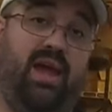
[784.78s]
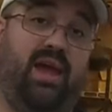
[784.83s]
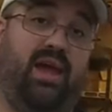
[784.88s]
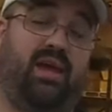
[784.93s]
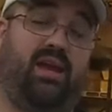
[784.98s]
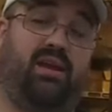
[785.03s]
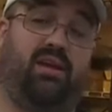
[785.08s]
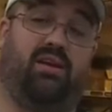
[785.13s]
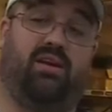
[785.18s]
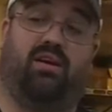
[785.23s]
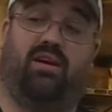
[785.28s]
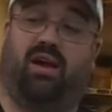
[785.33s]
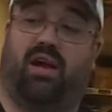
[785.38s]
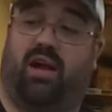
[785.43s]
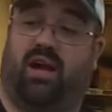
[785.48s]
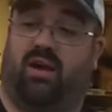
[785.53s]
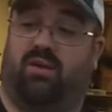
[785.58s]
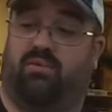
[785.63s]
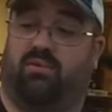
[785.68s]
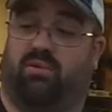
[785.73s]
And
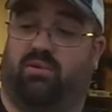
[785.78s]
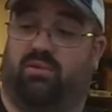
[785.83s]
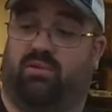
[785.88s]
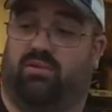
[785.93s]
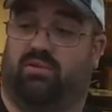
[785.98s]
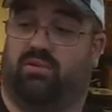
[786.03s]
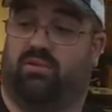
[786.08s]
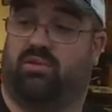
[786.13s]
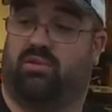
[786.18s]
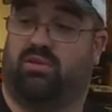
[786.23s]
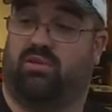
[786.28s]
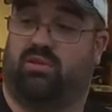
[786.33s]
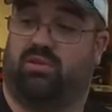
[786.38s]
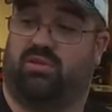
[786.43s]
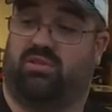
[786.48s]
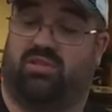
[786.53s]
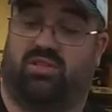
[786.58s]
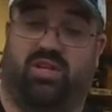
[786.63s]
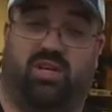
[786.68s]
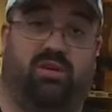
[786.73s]
I will
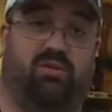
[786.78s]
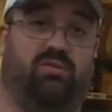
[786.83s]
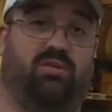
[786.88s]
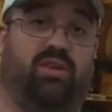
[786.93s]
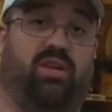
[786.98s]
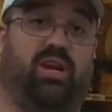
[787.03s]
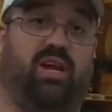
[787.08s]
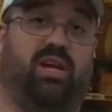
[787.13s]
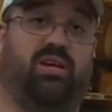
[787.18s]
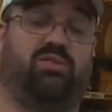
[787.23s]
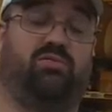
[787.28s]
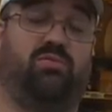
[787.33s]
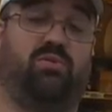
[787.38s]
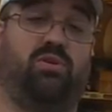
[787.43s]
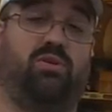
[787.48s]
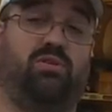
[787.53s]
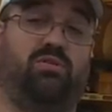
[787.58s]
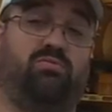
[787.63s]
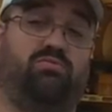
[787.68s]
see you on the next one.